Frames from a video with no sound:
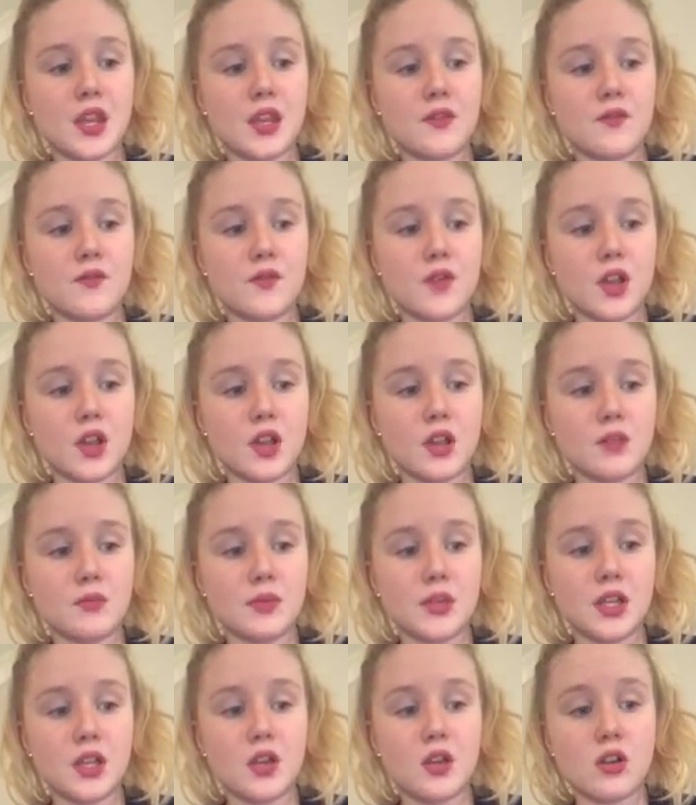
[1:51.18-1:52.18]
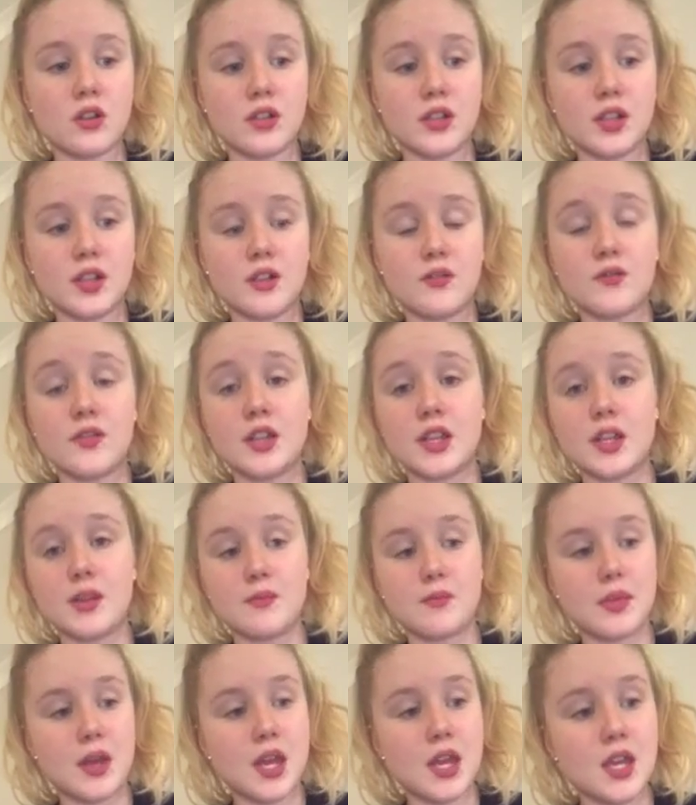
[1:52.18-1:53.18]
invariably cognitively
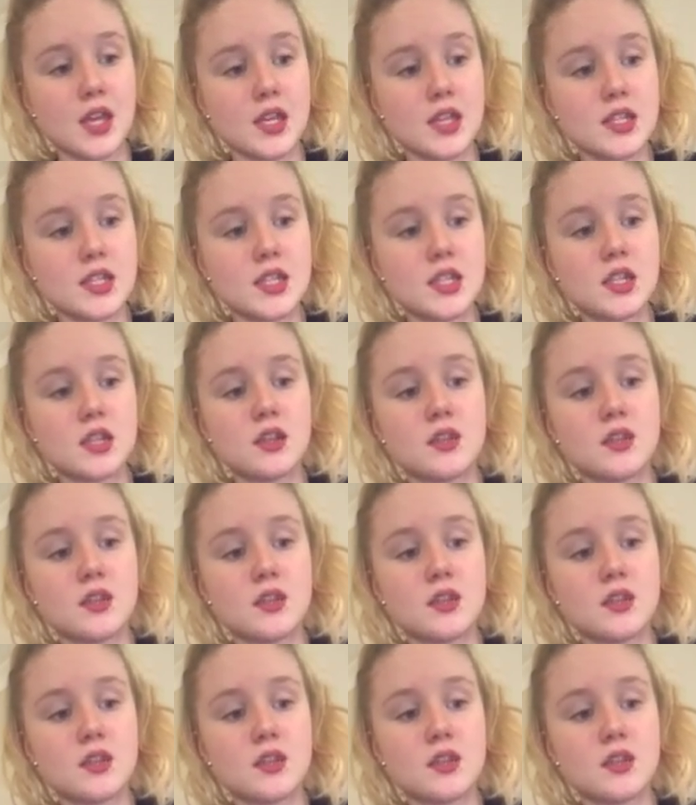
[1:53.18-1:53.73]
impaired,